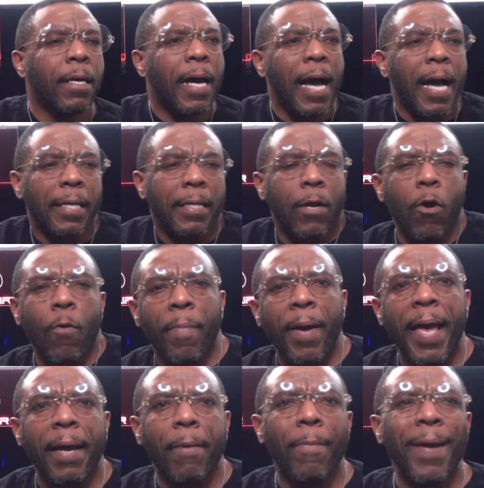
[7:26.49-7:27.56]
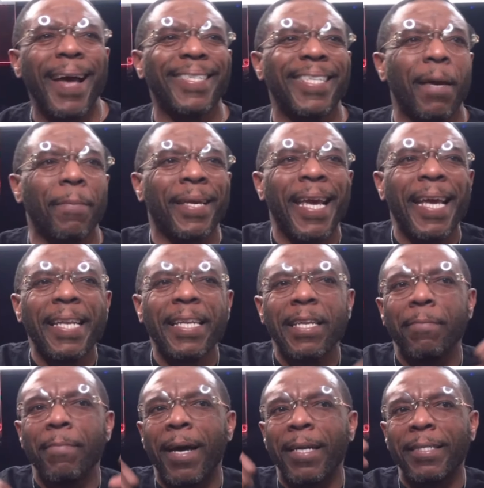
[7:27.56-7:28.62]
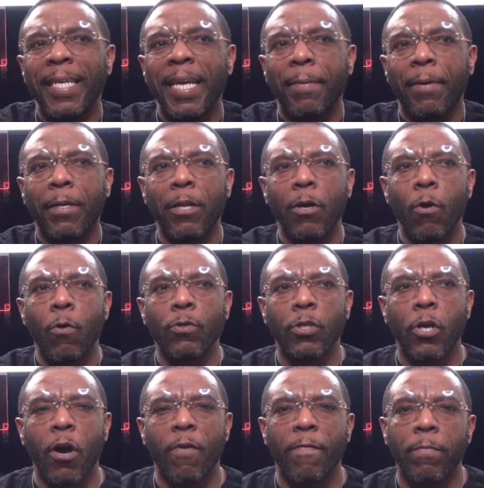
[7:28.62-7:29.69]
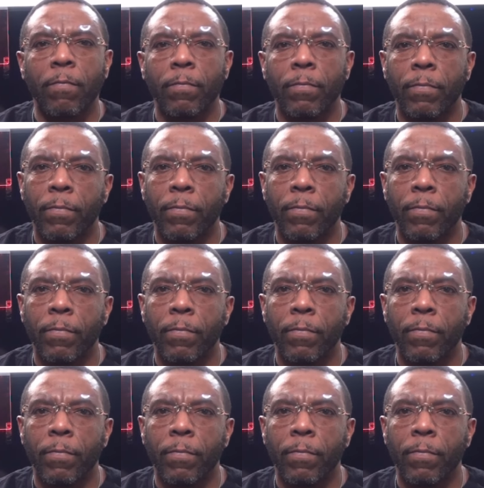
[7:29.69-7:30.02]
I go back, but as I'm getting my damn clothes off,